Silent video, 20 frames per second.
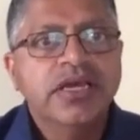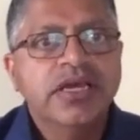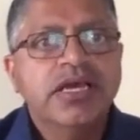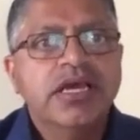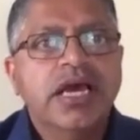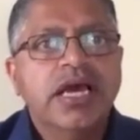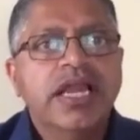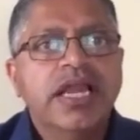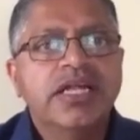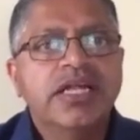
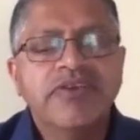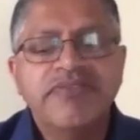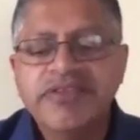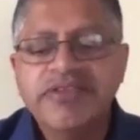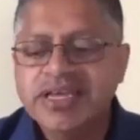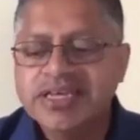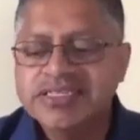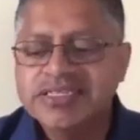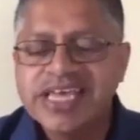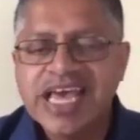And I'll give you
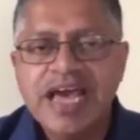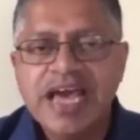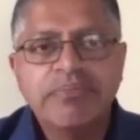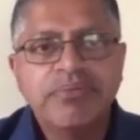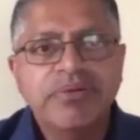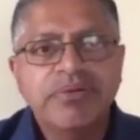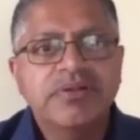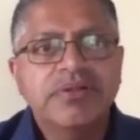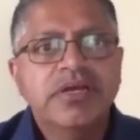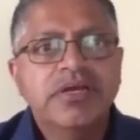an
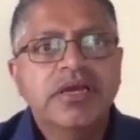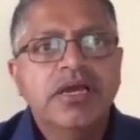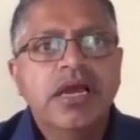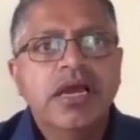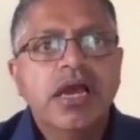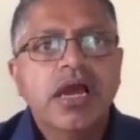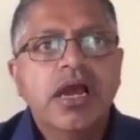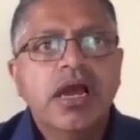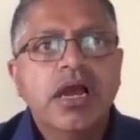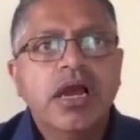example.
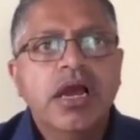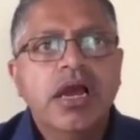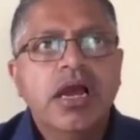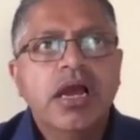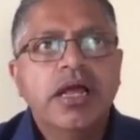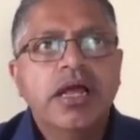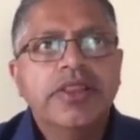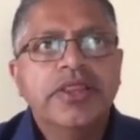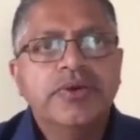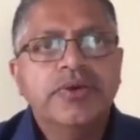
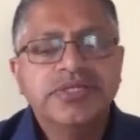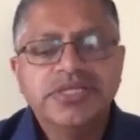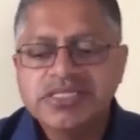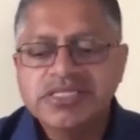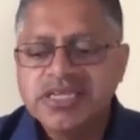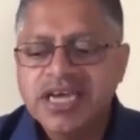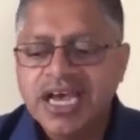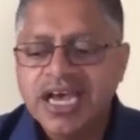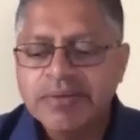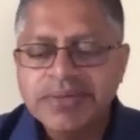There was a
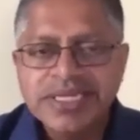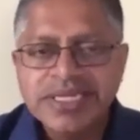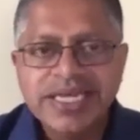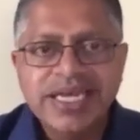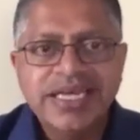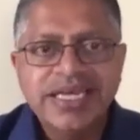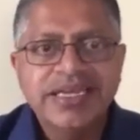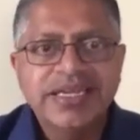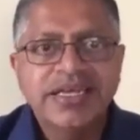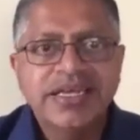time in
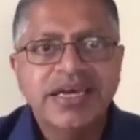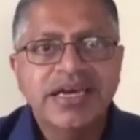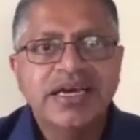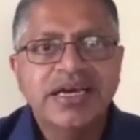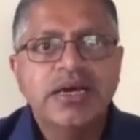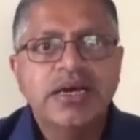India